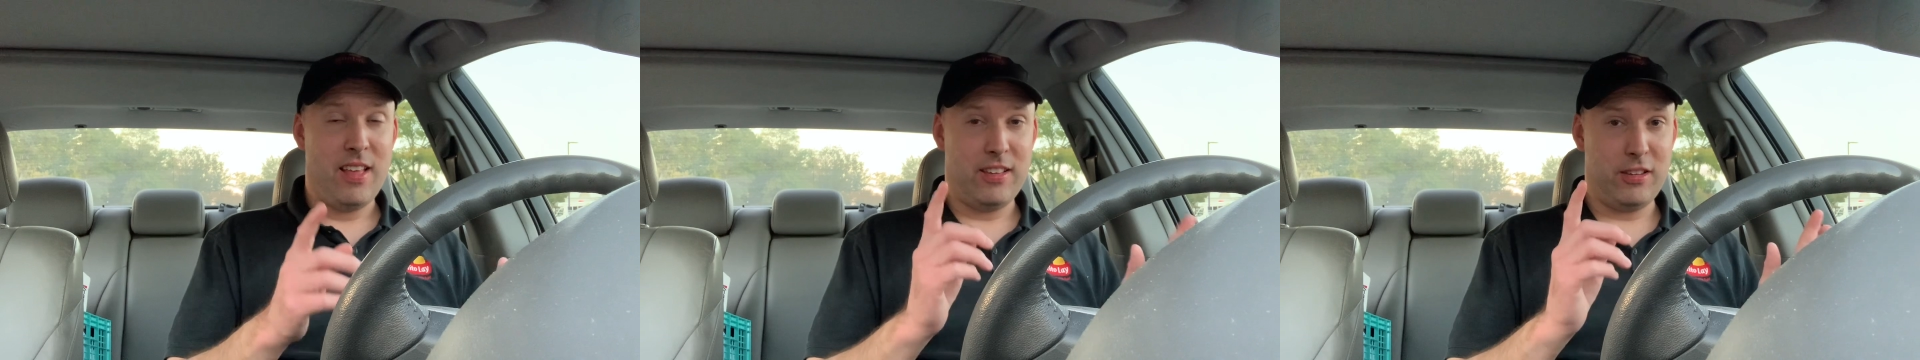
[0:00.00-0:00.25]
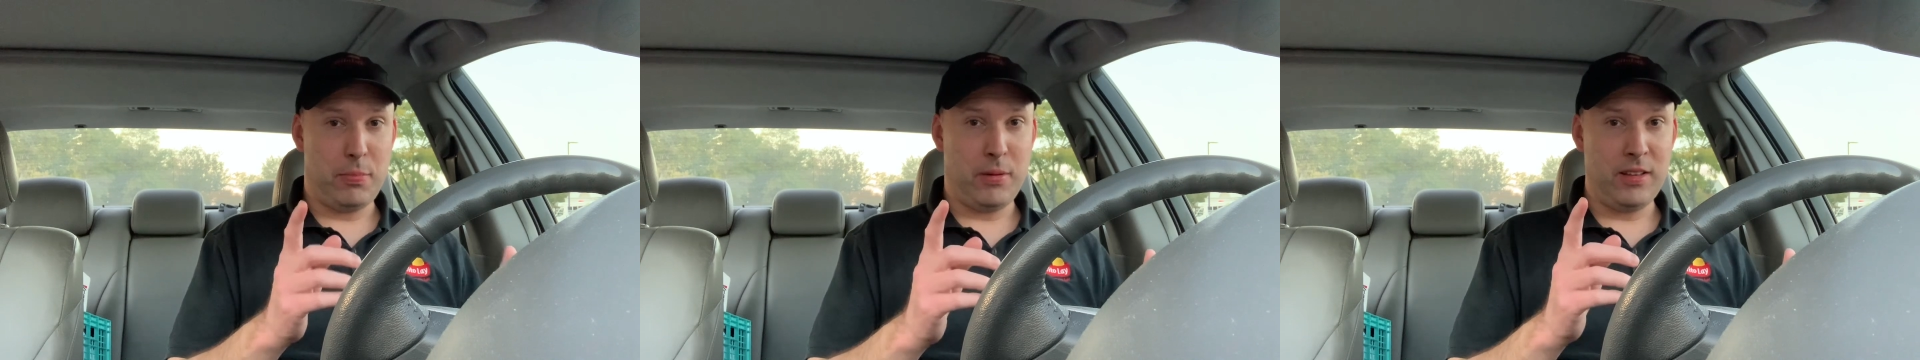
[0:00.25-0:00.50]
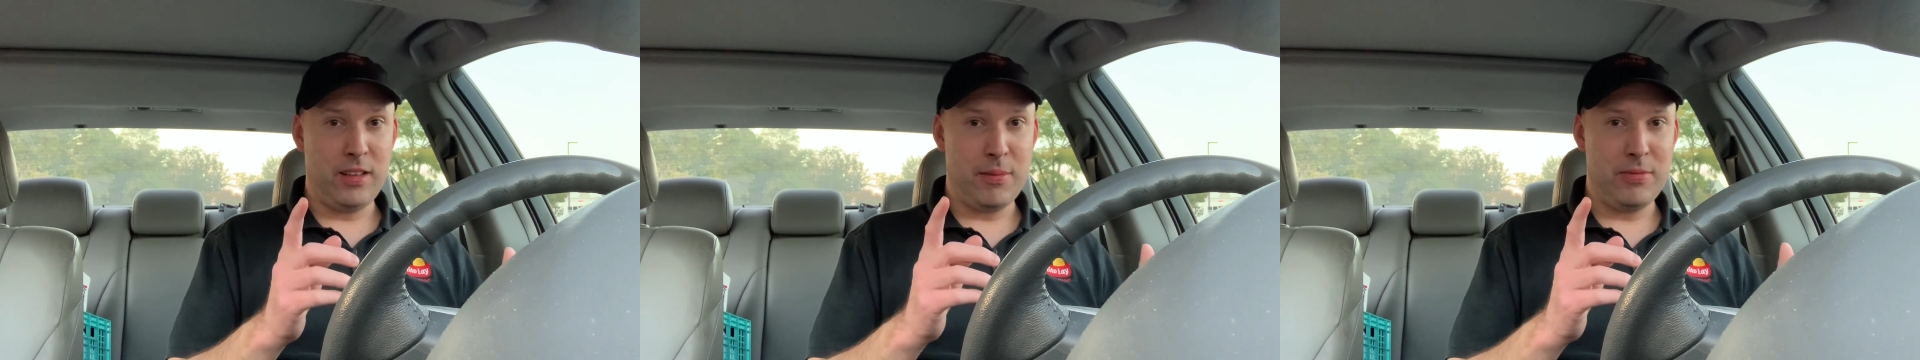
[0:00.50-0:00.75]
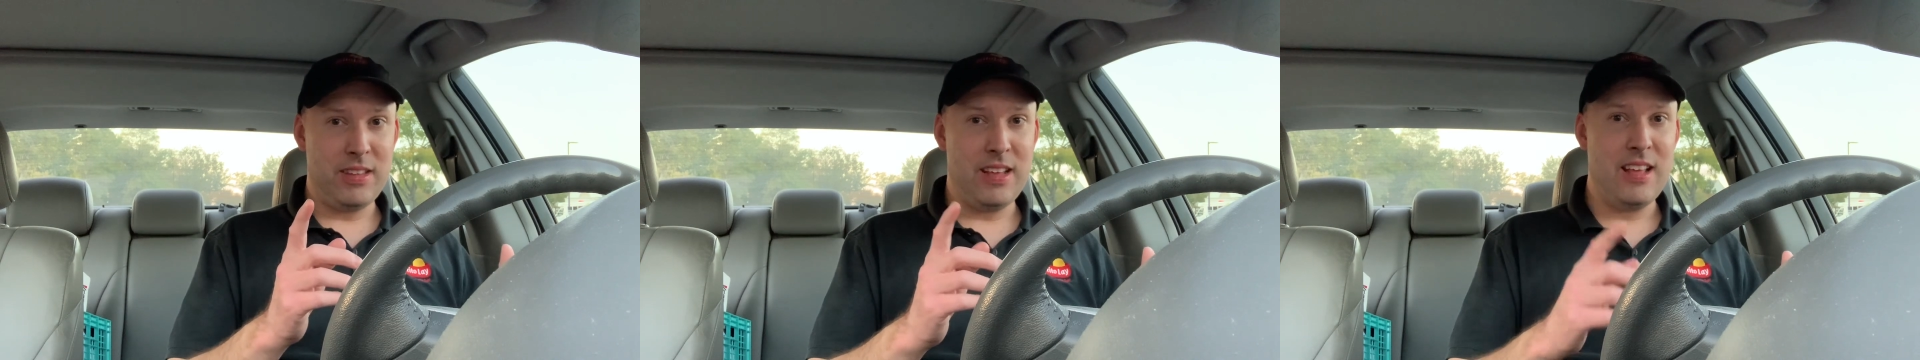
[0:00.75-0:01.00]
this is Billy
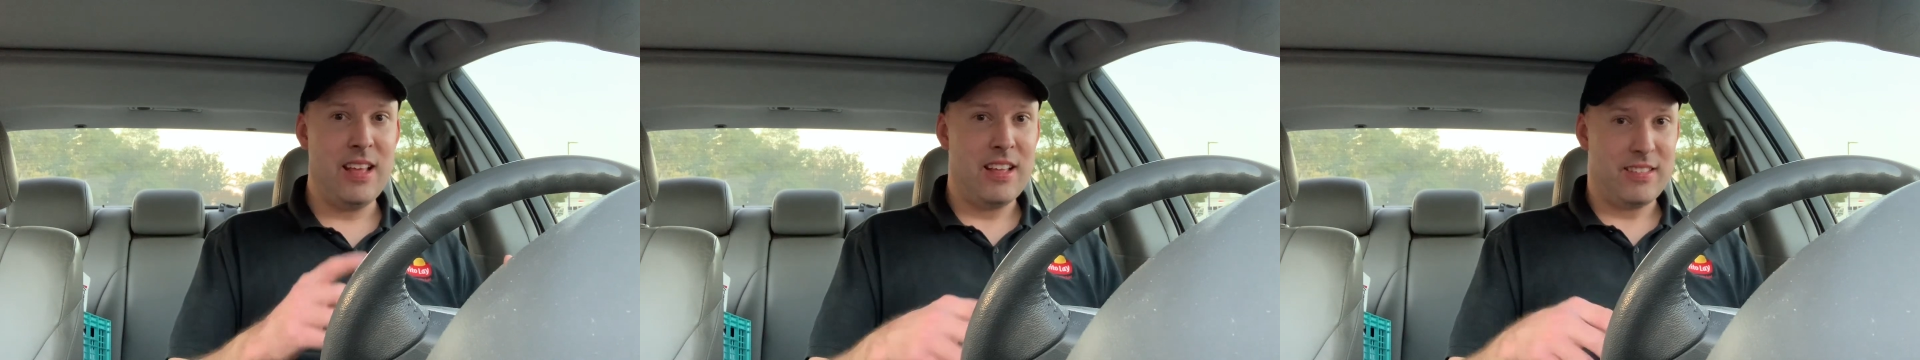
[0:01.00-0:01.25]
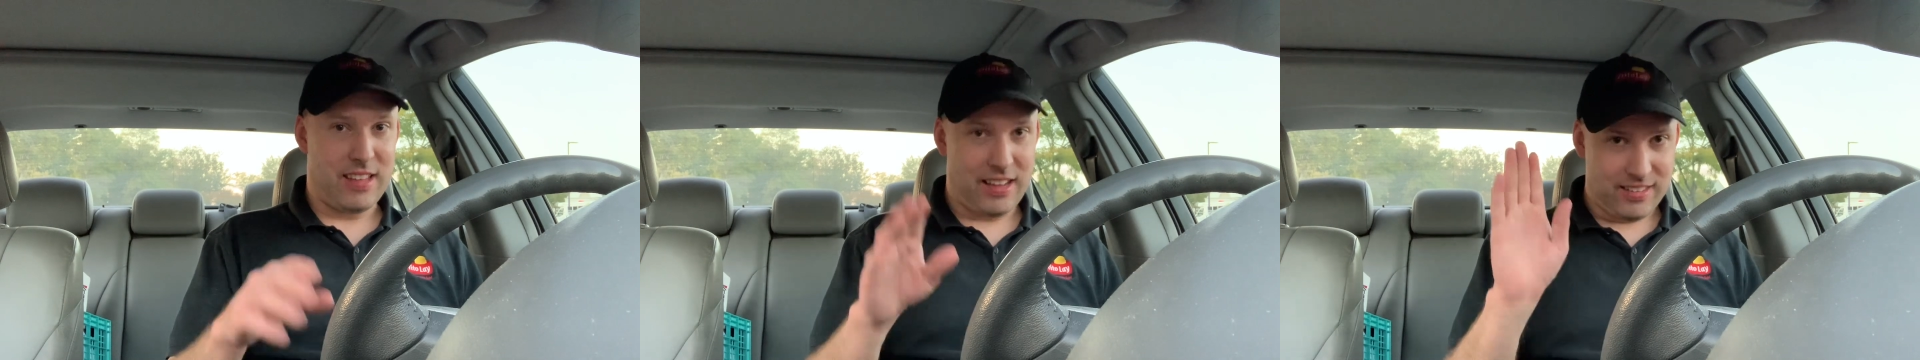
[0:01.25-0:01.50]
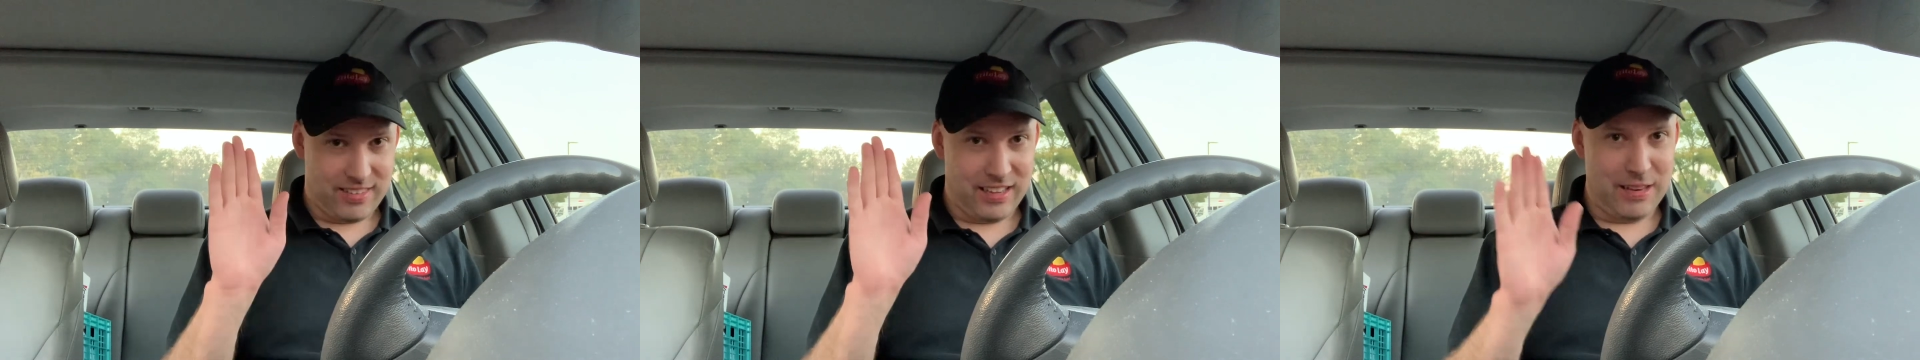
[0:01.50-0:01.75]
MC saying see you